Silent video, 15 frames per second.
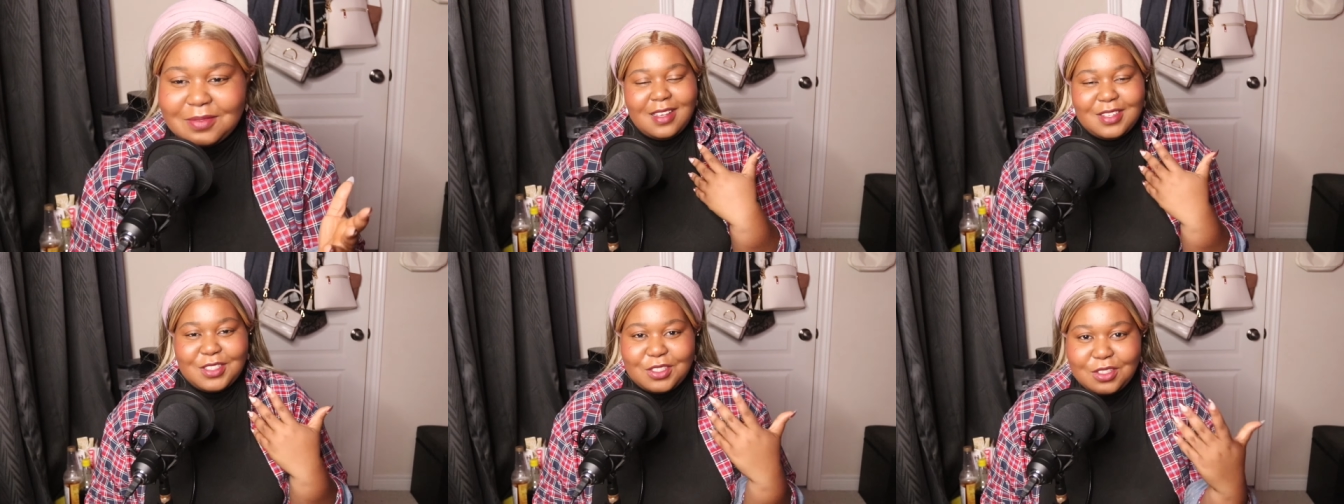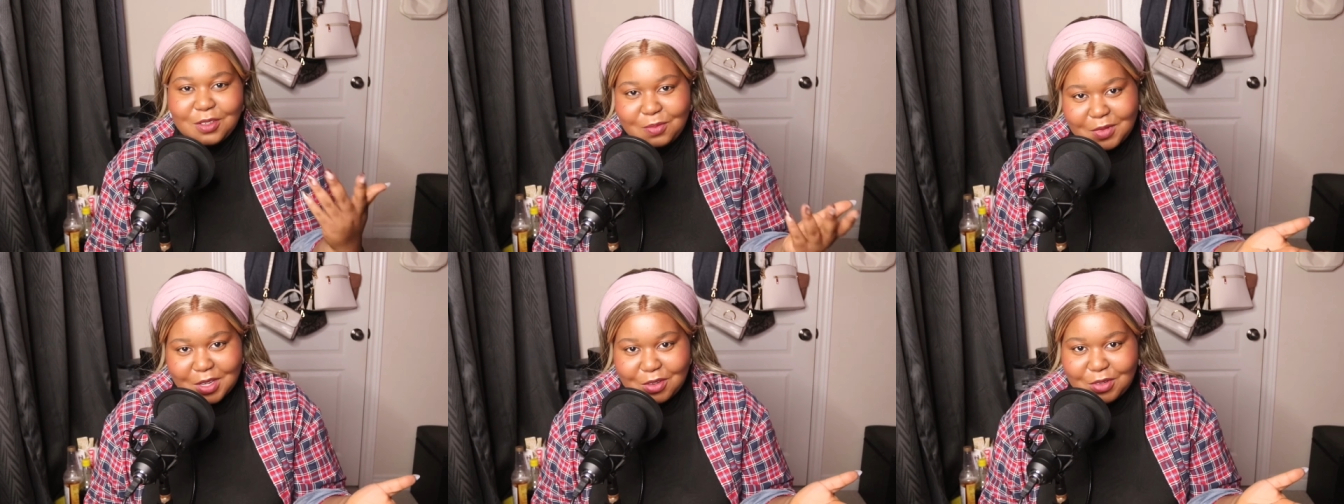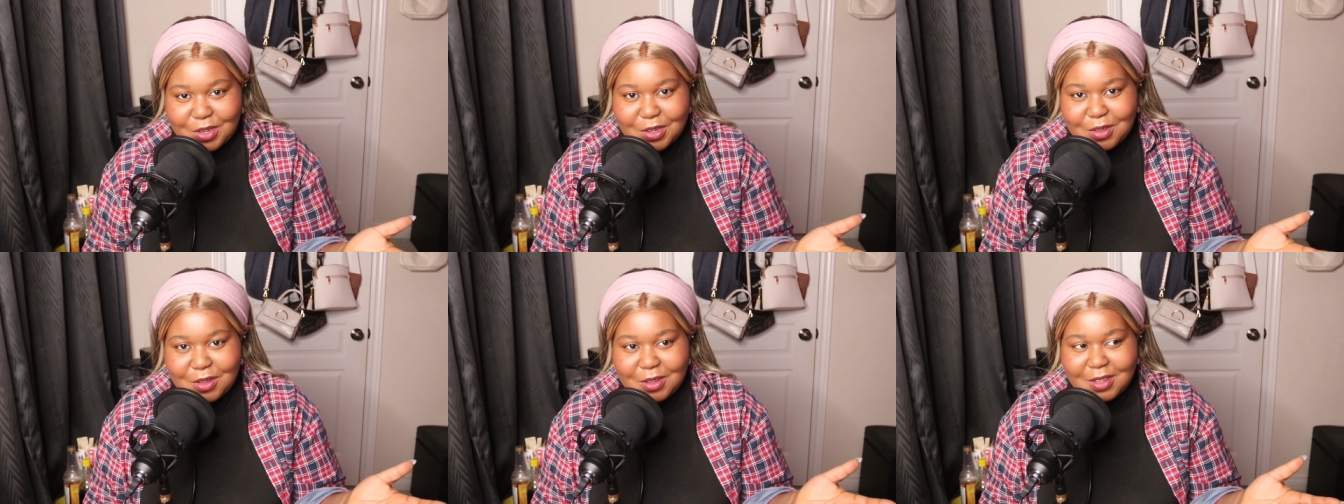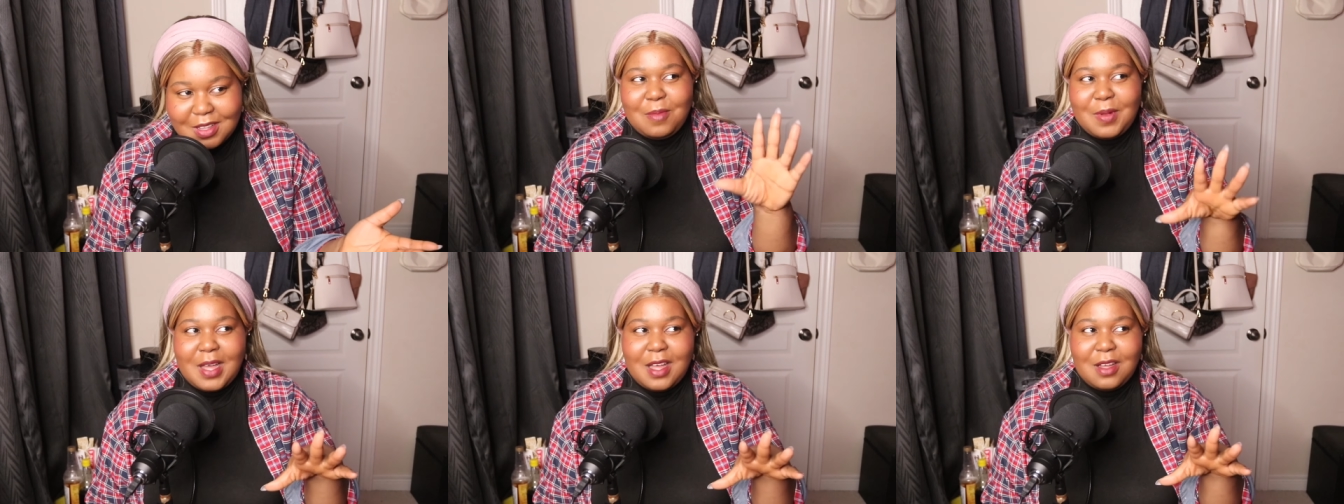I shouldn't be critical
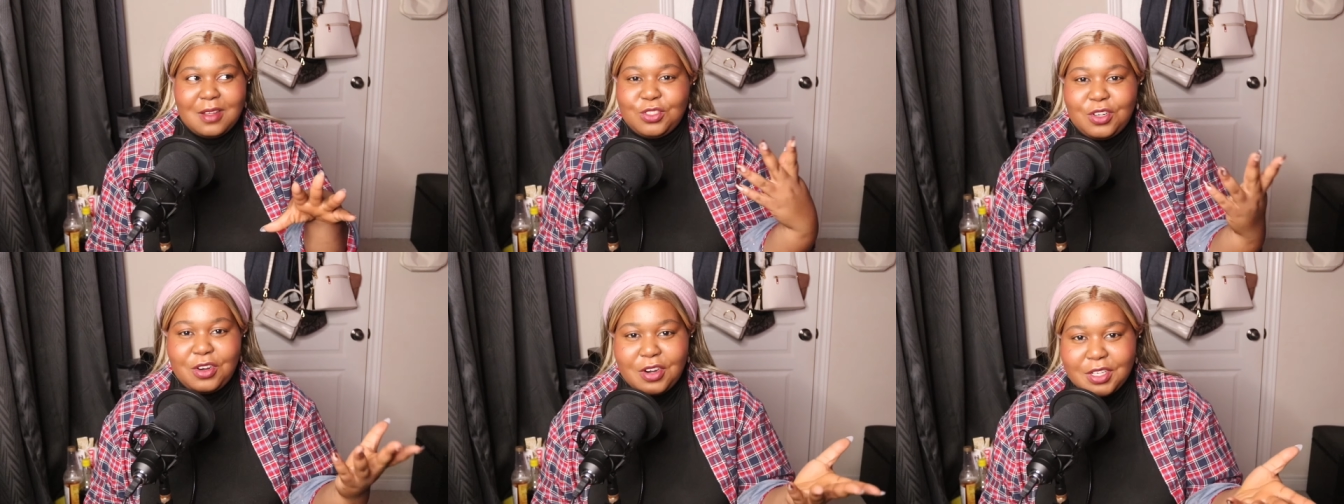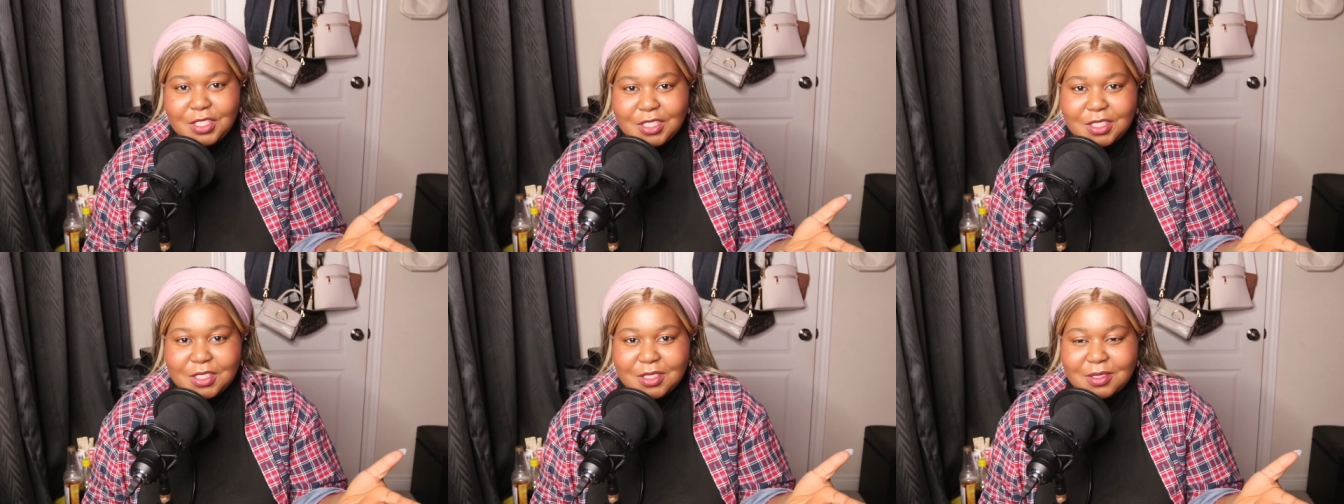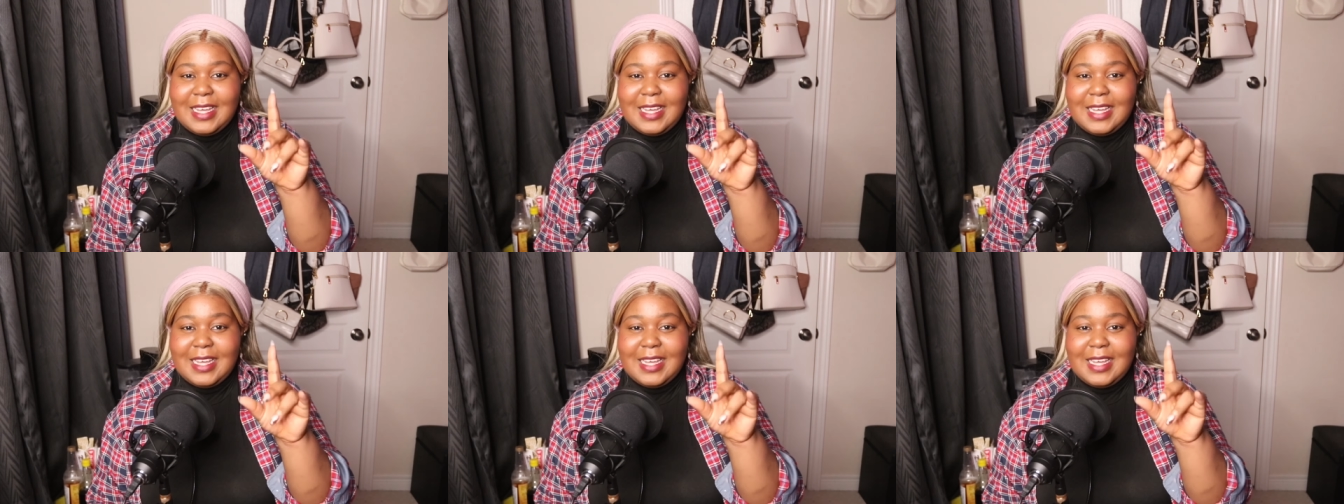about church.